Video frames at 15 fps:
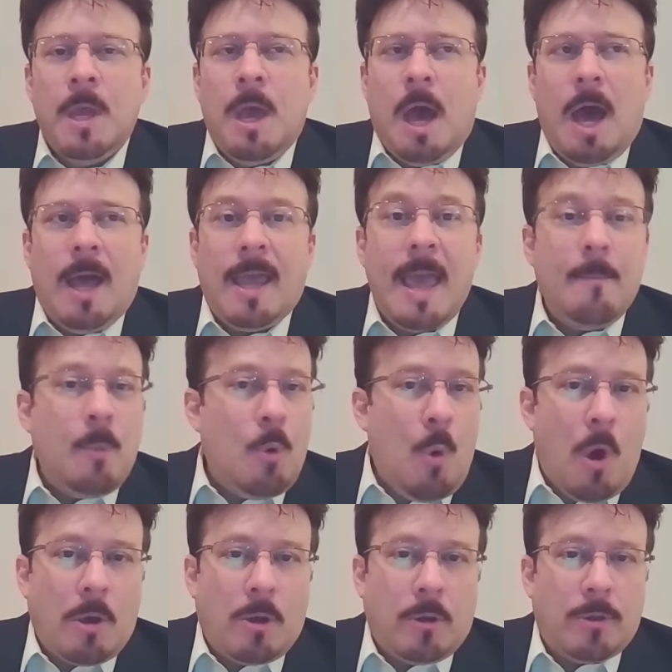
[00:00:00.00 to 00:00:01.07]
Kemba
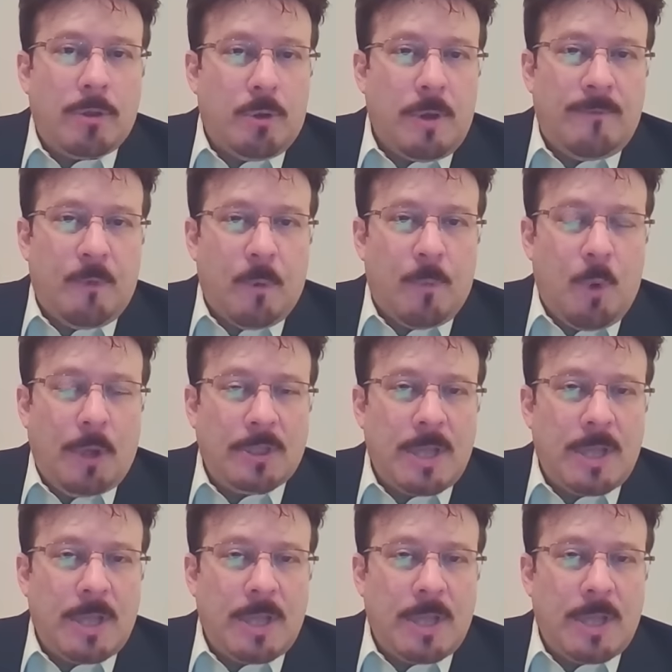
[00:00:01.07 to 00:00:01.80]
Walker, 34 points.